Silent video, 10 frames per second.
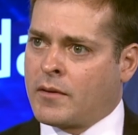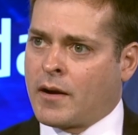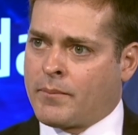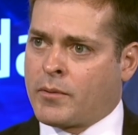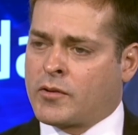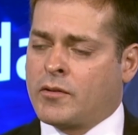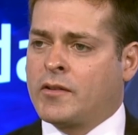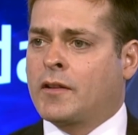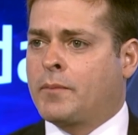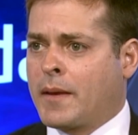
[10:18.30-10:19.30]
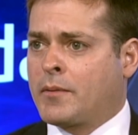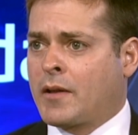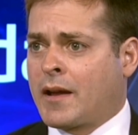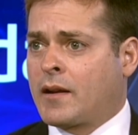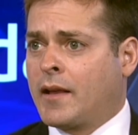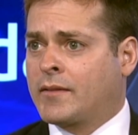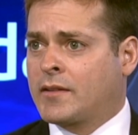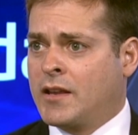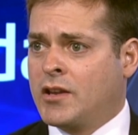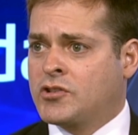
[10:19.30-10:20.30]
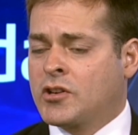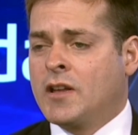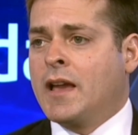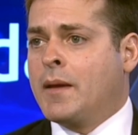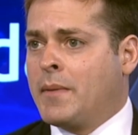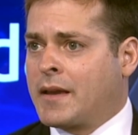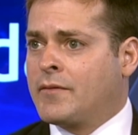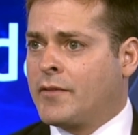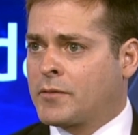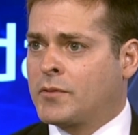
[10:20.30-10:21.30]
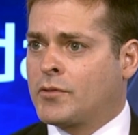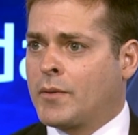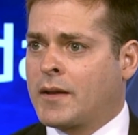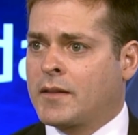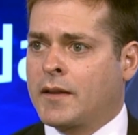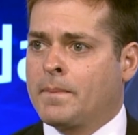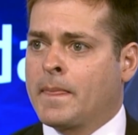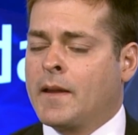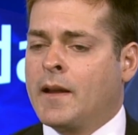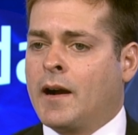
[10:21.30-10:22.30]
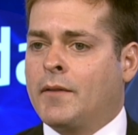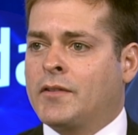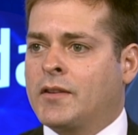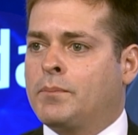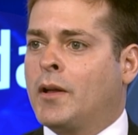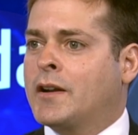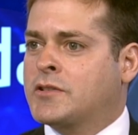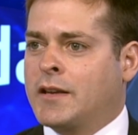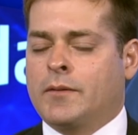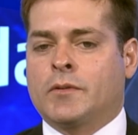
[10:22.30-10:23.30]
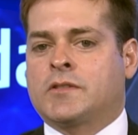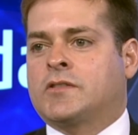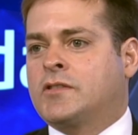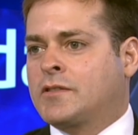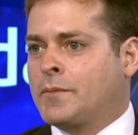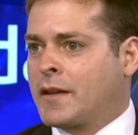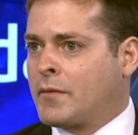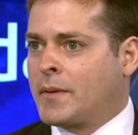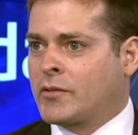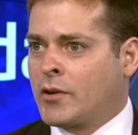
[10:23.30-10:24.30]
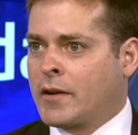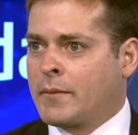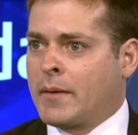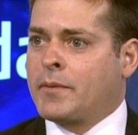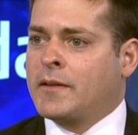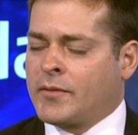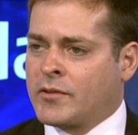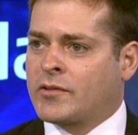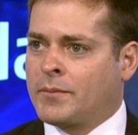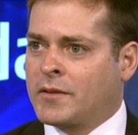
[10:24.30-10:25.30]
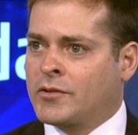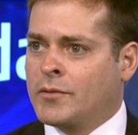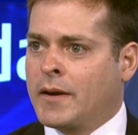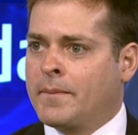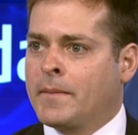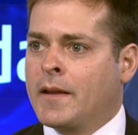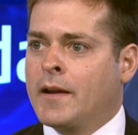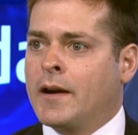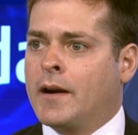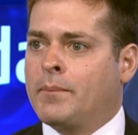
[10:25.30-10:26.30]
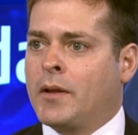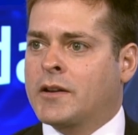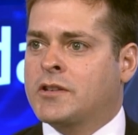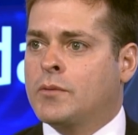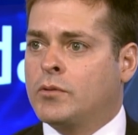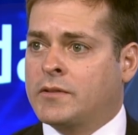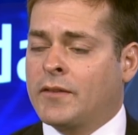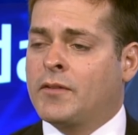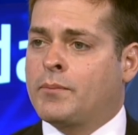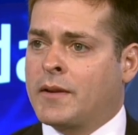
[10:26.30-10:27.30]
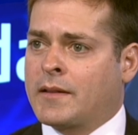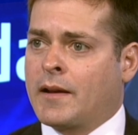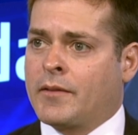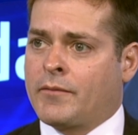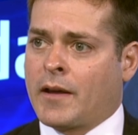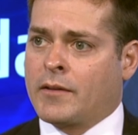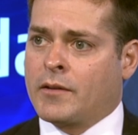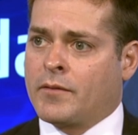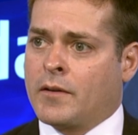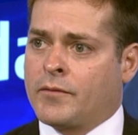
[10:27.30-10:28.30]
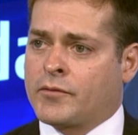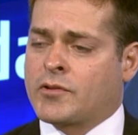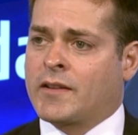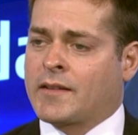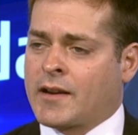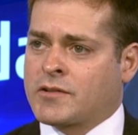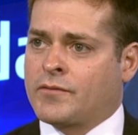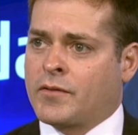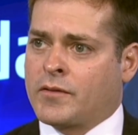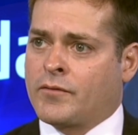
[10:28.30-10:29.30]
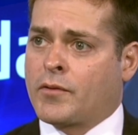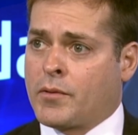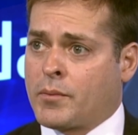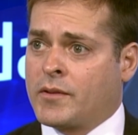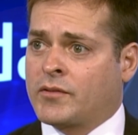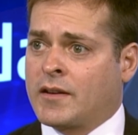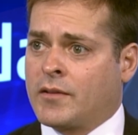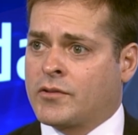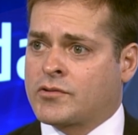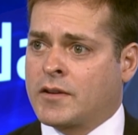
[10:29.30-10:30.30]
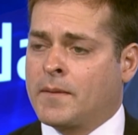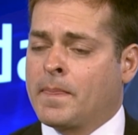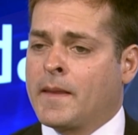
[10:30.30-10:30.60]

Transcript: opportunities of being able to analyze each and make an investment directly. Obviously, blockchain, which is just something everybody's talking about, but there's something to it. Blockchain will definitely bring down the value of transaction for the real estate industry.